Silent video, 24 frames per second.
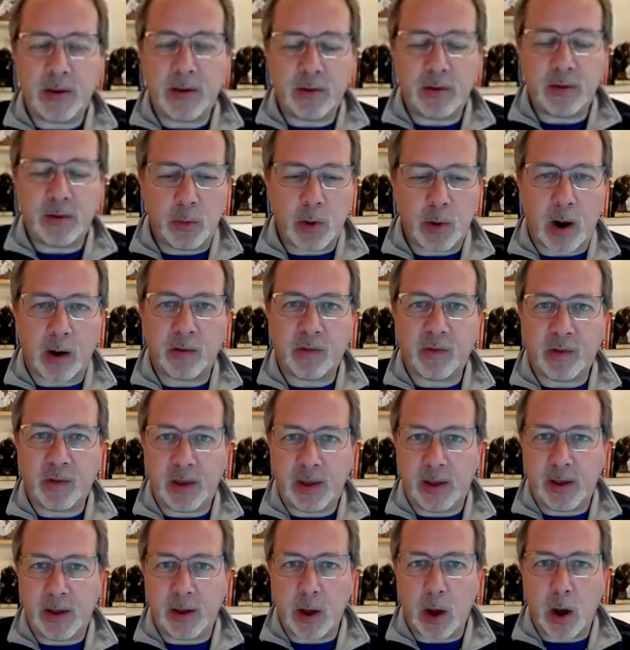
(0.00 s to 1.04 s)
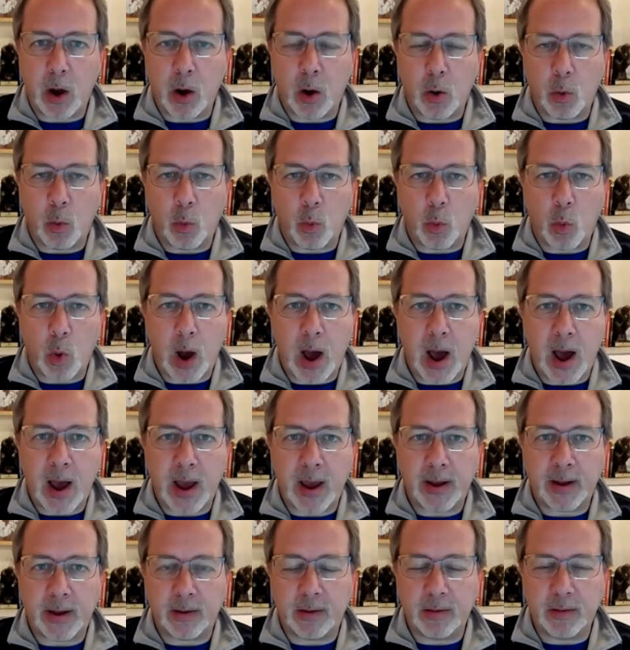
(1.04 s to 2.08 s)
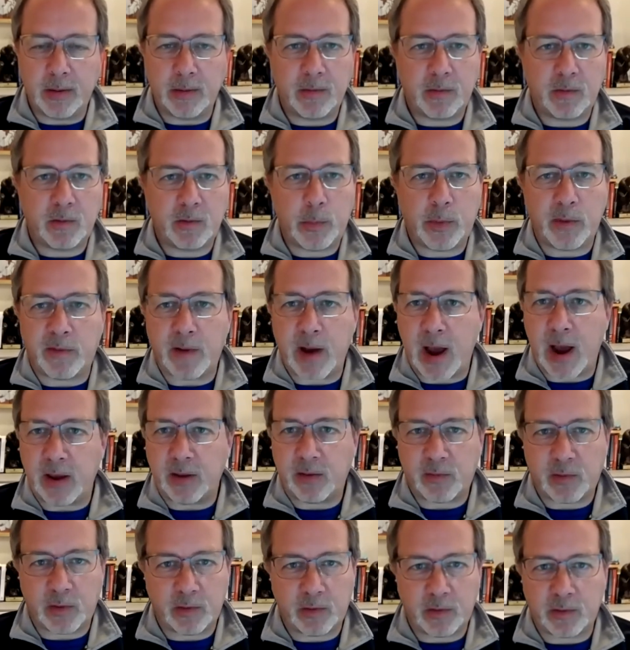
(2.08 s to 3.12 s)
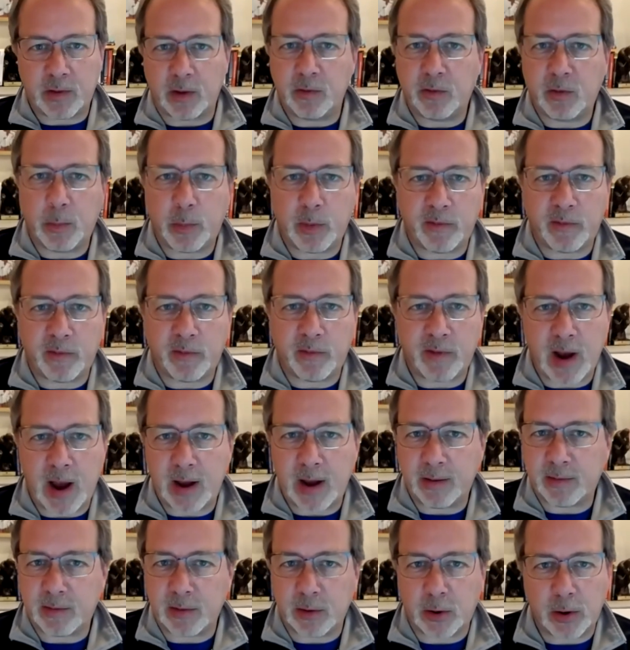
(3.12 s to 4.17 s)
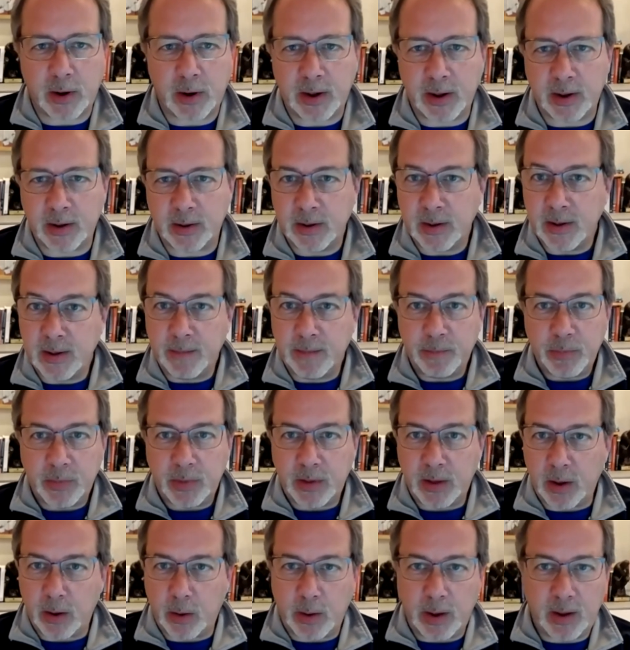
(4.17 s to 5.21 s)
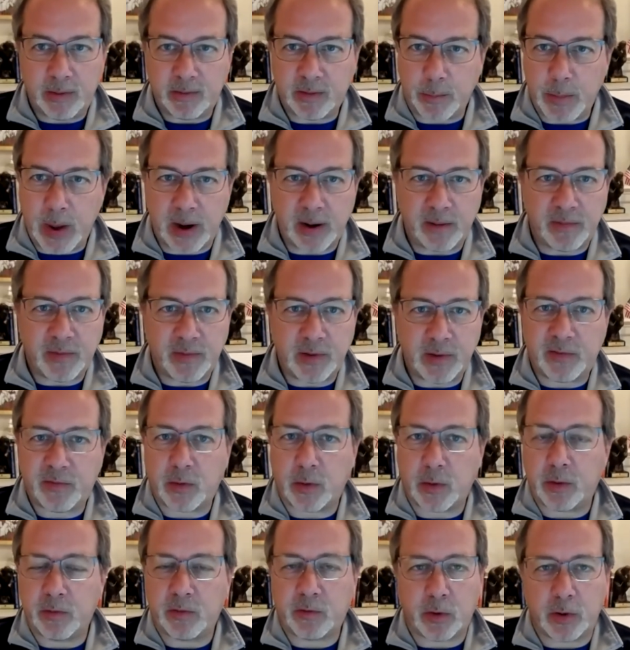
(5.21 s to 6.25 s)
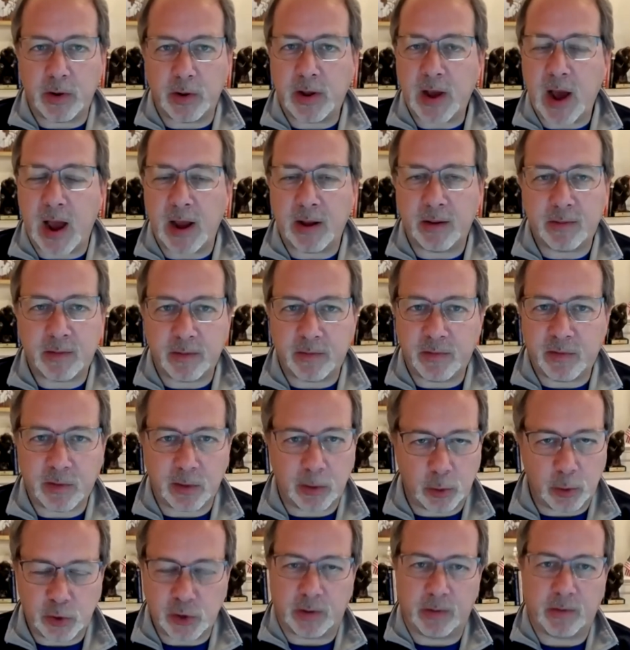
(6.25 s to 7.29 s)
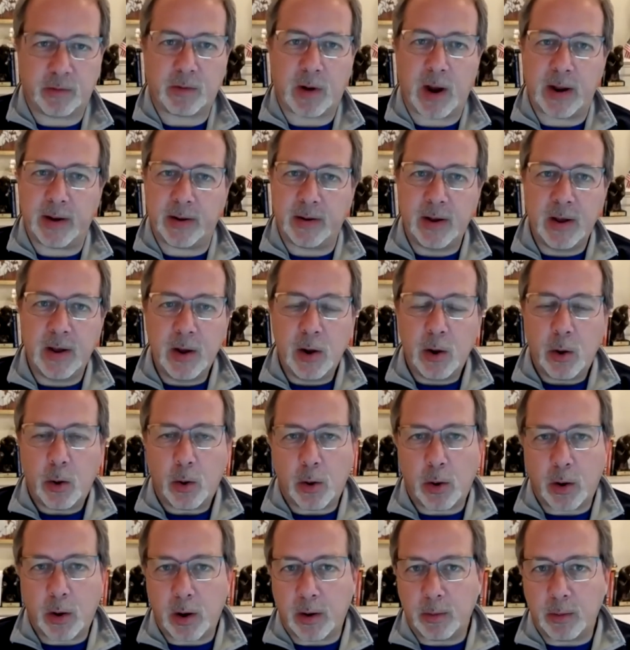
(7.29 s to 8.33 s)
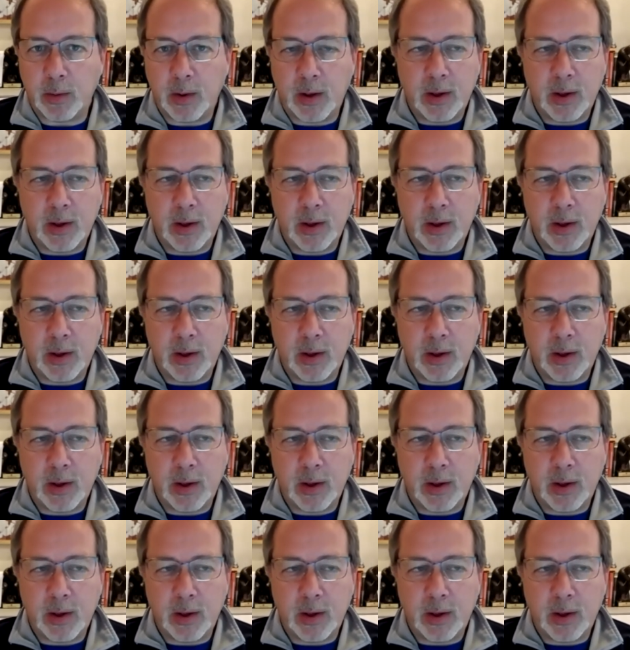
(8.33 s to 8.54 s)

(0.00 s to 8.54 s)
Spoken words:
to our CEO why supervised versus unsupervised learning, is a benefit for certain kinds of solutions, right? Or